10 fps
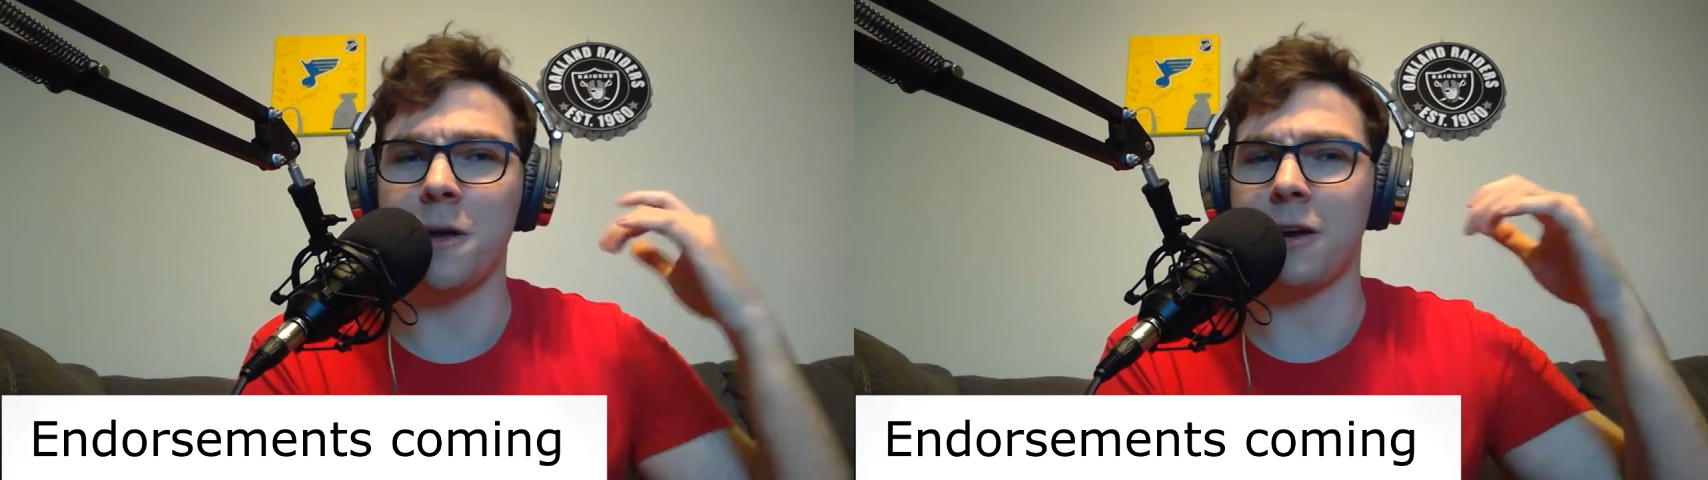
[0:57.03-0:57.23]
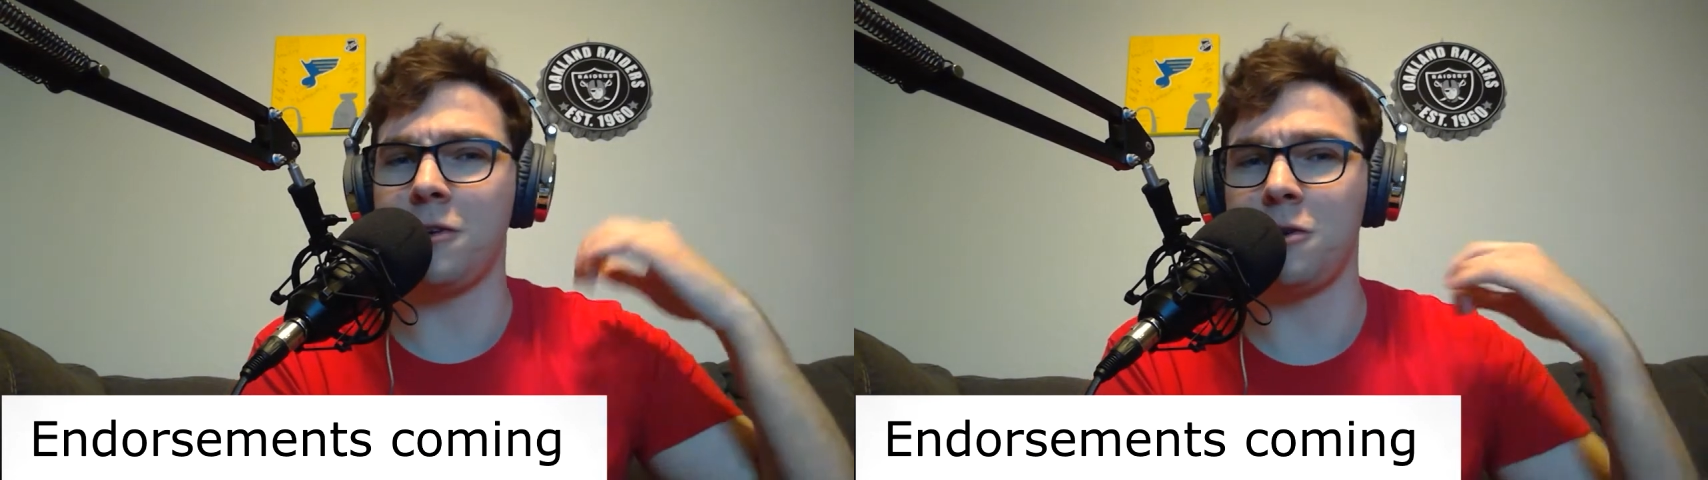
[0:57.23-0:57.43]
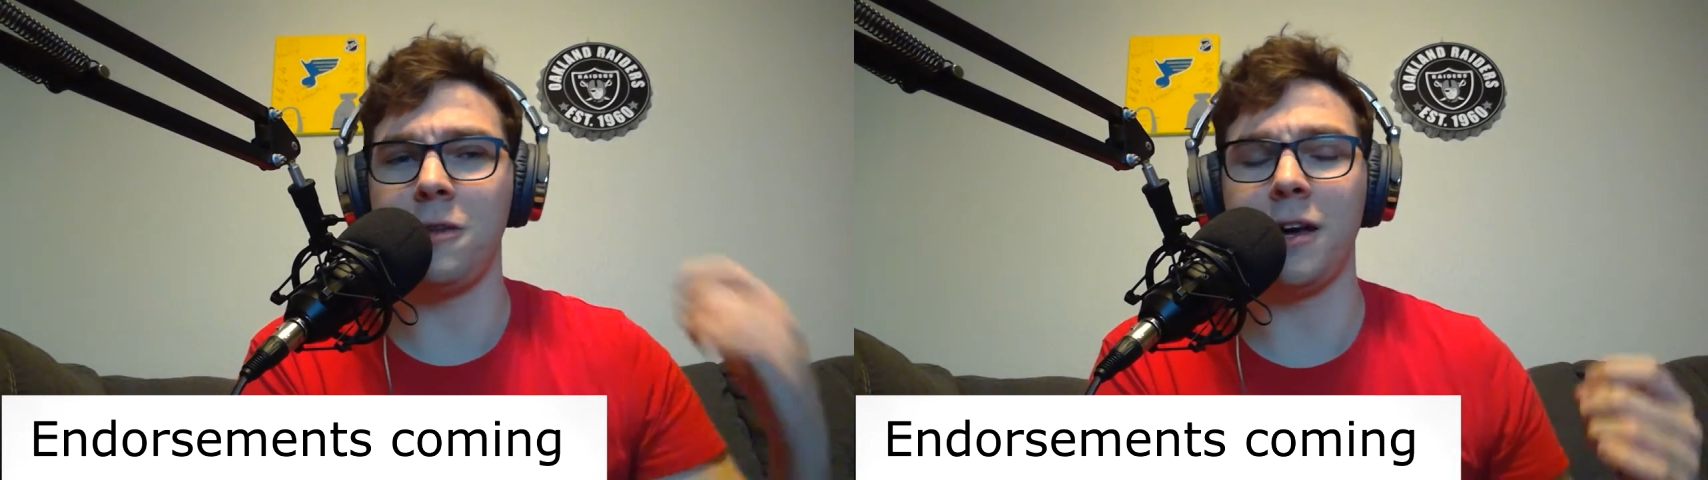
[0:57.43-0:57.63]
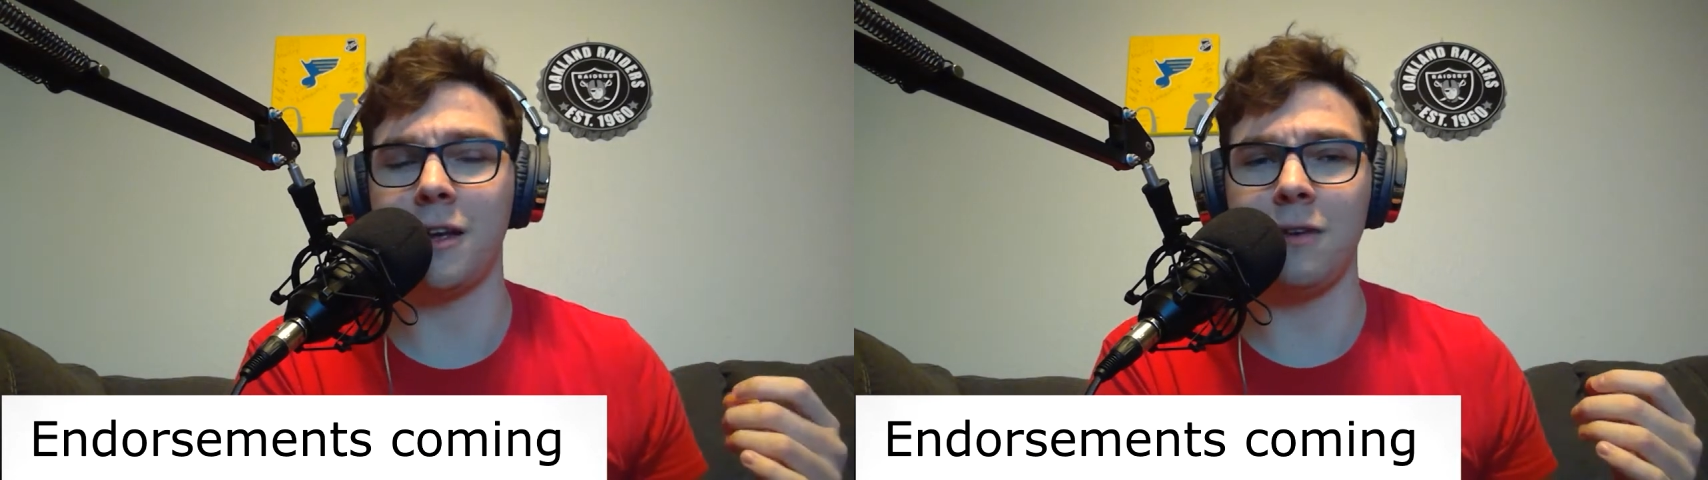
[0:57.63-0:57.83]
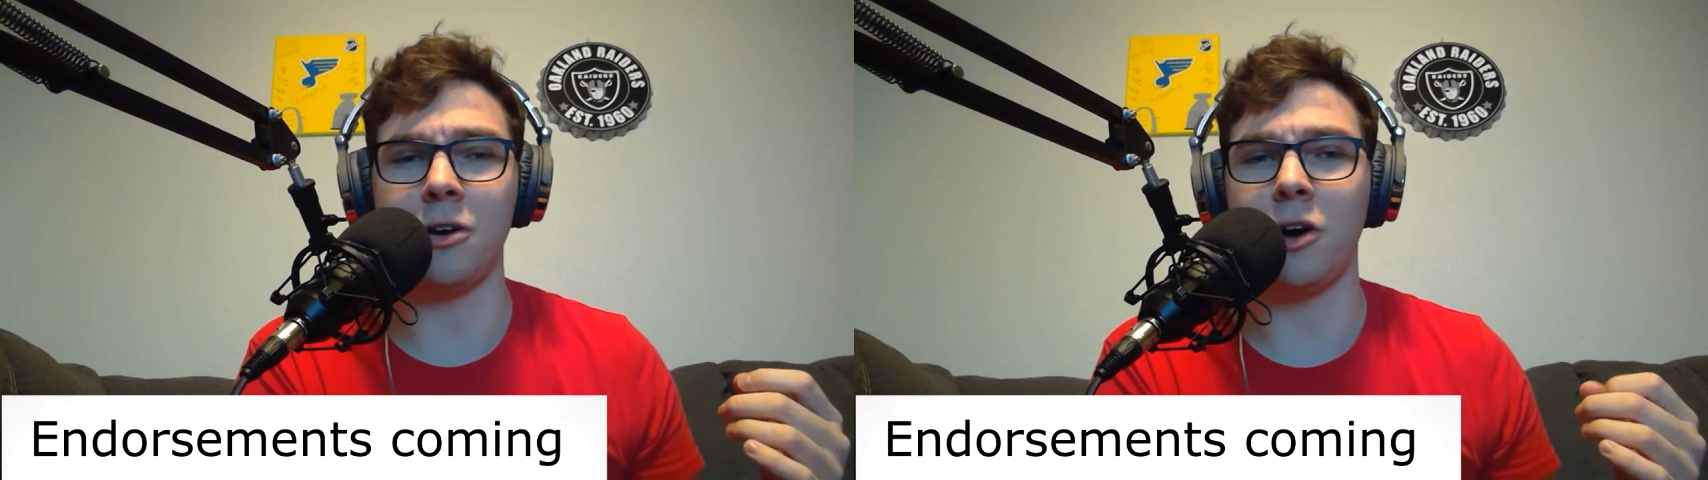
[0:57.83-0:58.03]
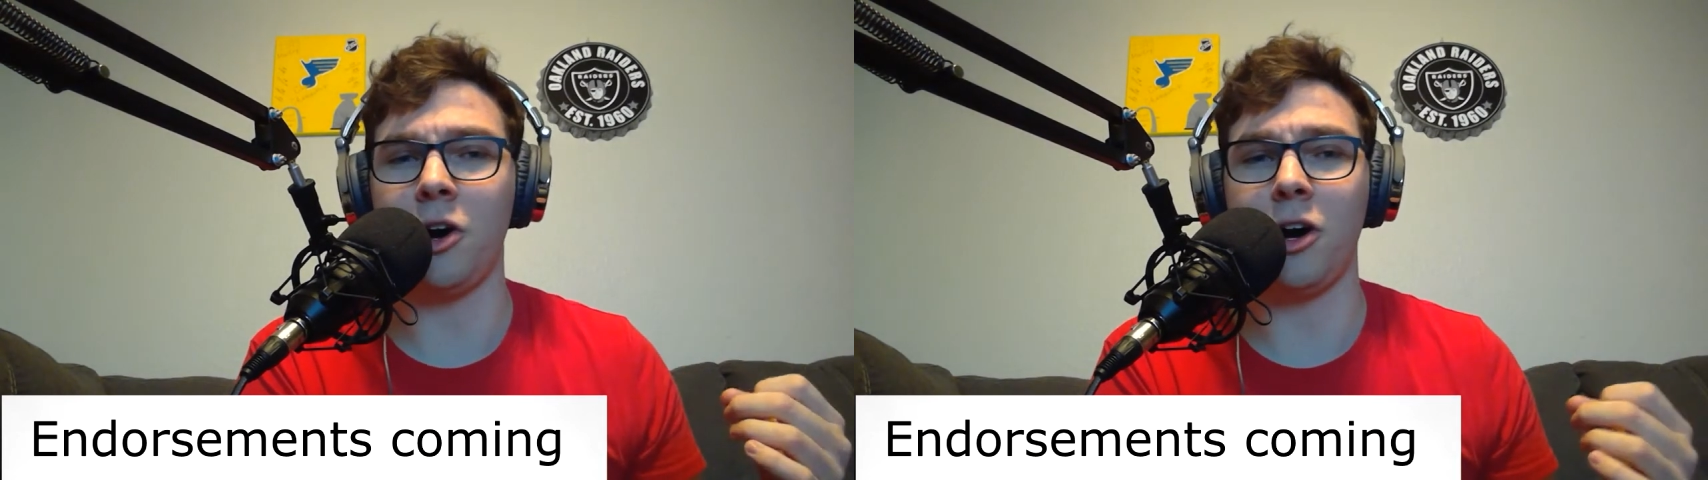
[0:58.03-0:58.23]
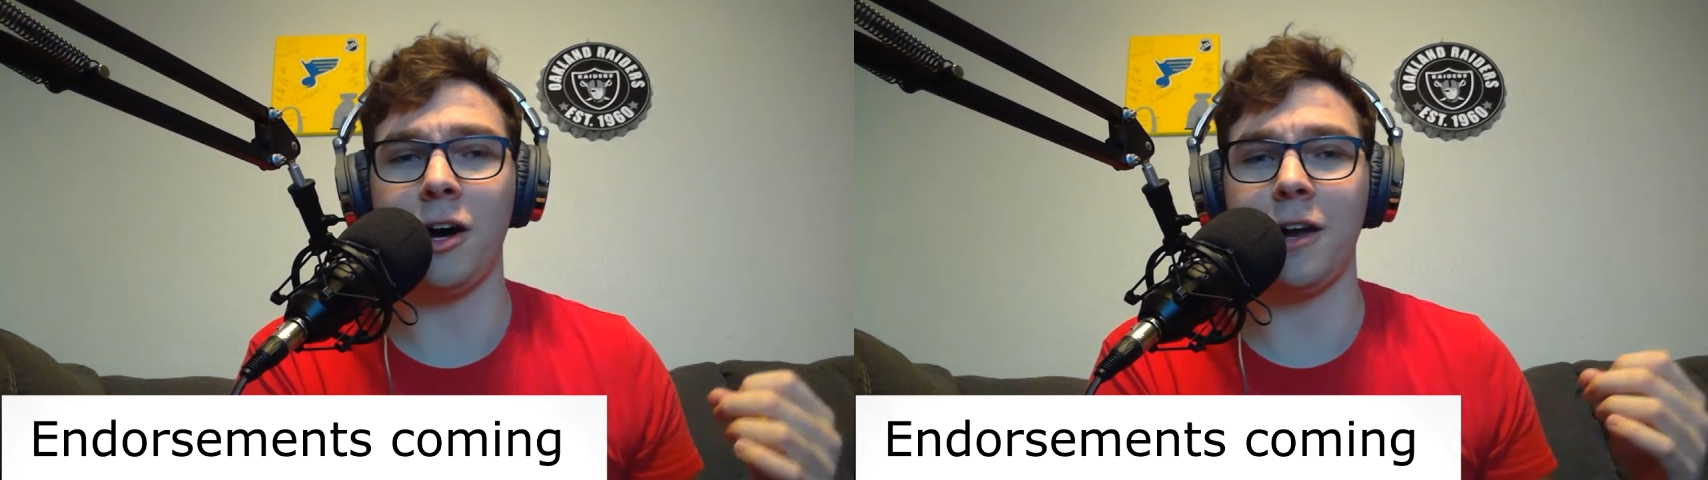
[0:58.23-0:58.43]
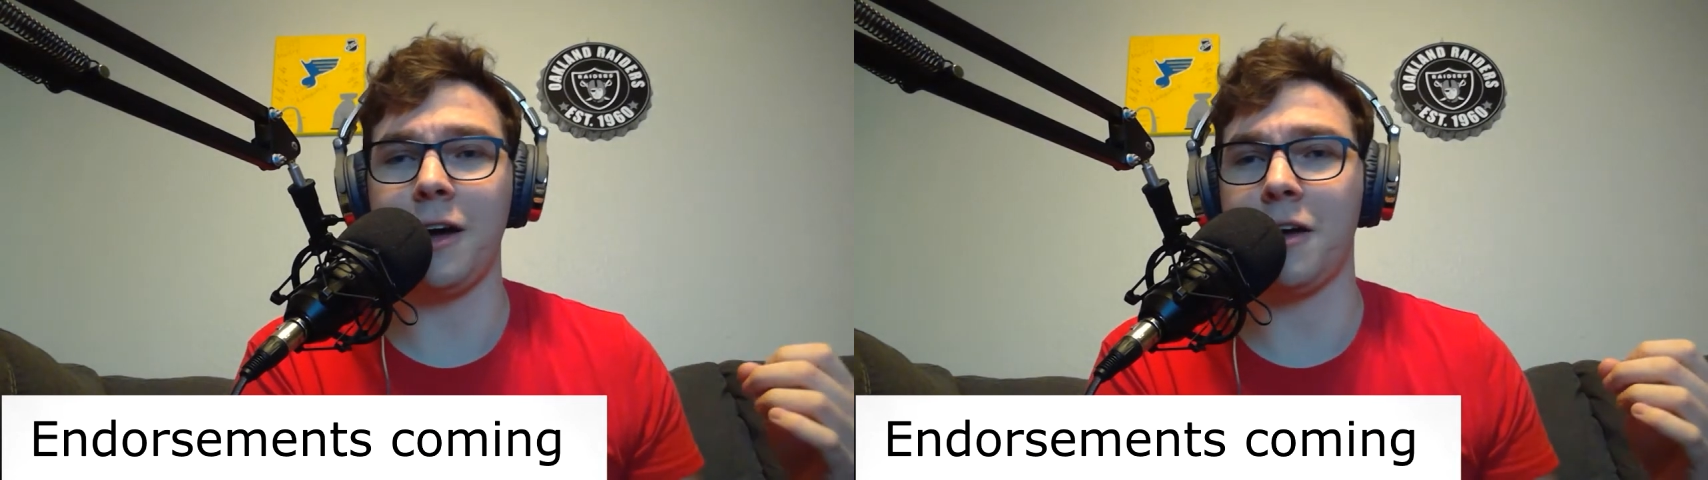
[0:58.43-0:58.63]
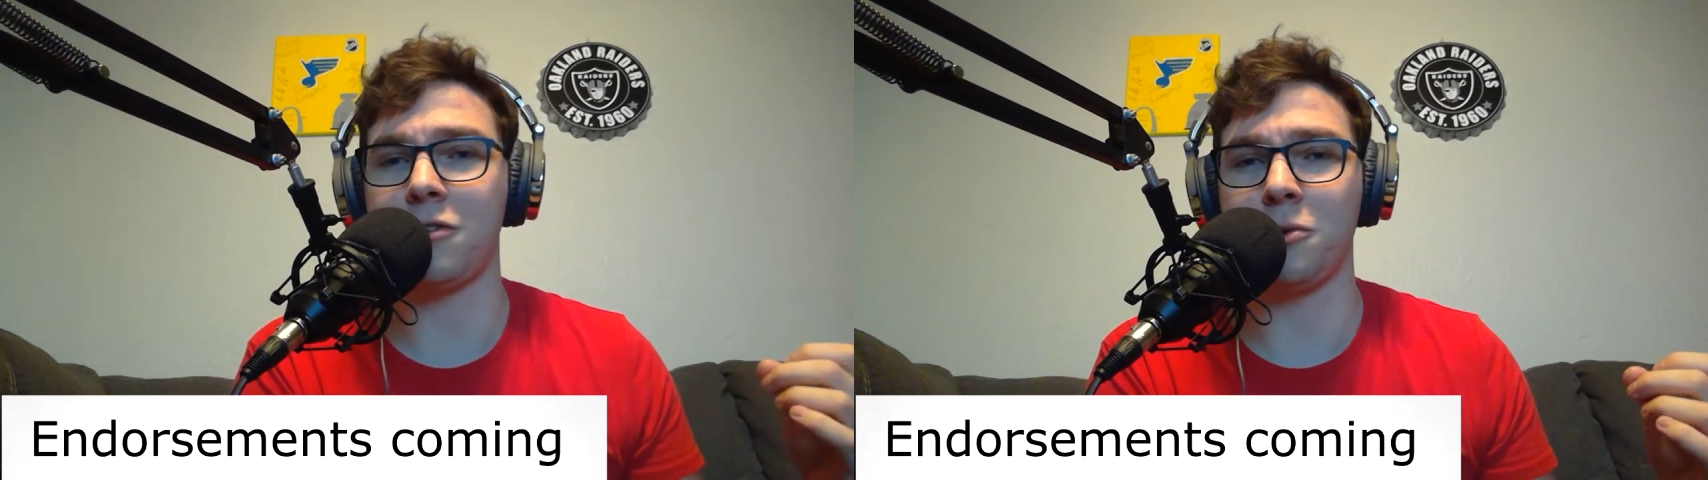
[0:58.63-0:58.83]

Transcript: They can do that even on uh,